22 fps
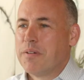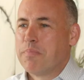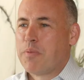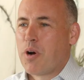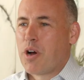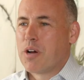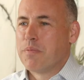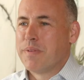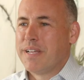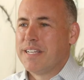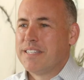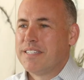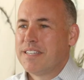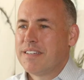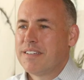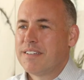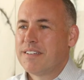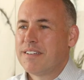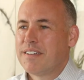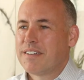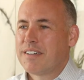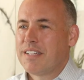apartment
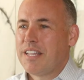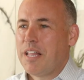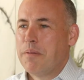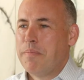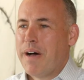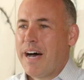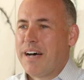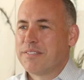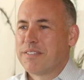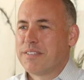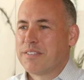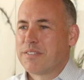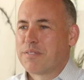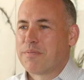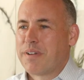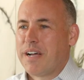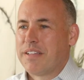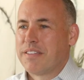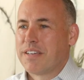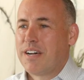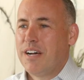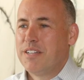clubhouses
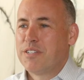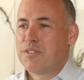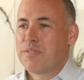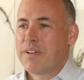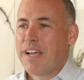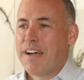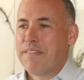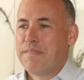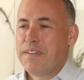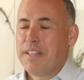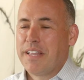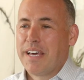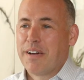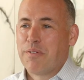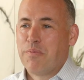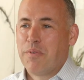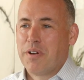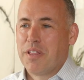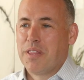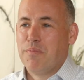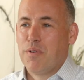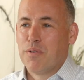around the country, I feel like
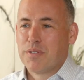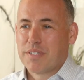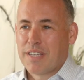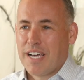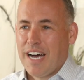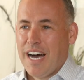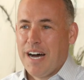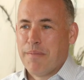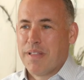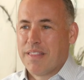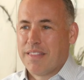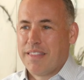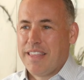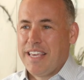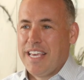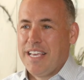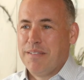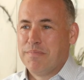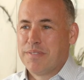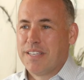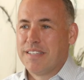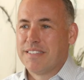one of the most common
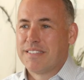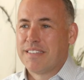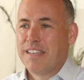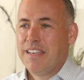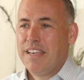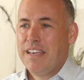themes is